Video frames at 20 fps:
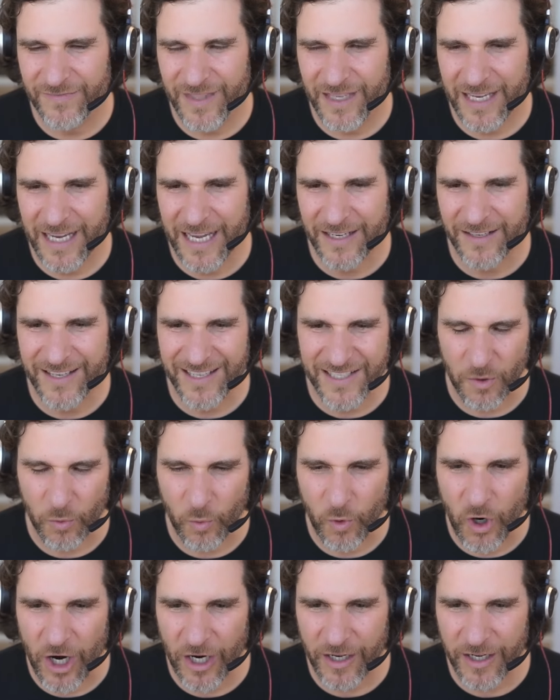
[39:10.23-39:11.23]
and does it
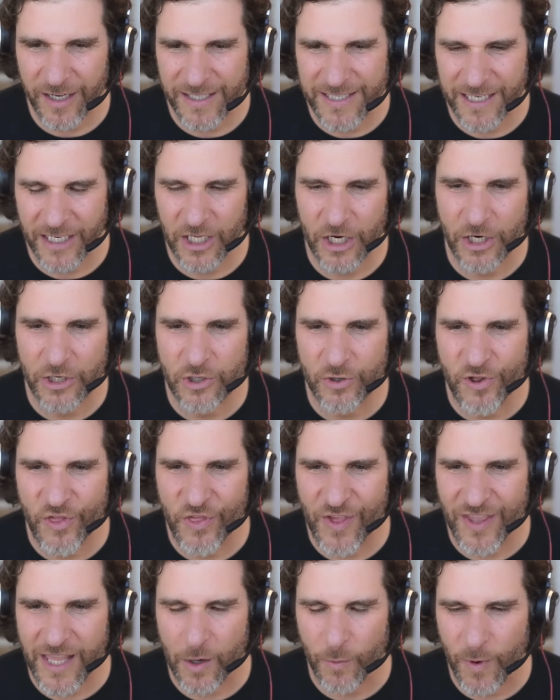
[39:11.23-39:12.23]
work is it going to do the
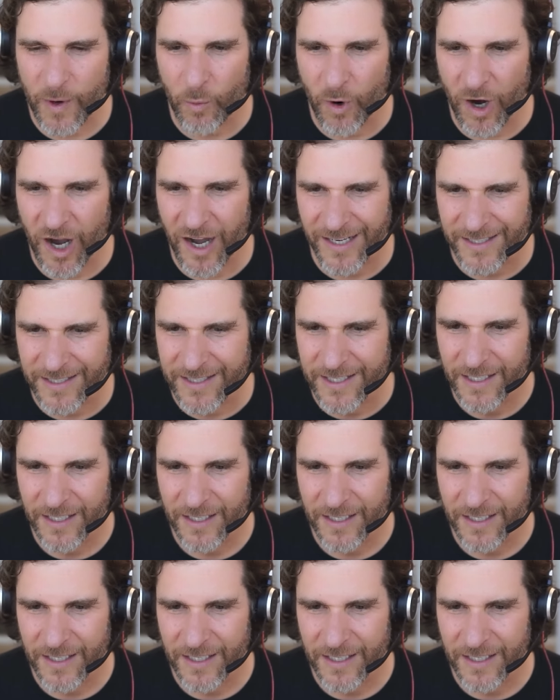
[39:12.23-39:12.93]
thing that we want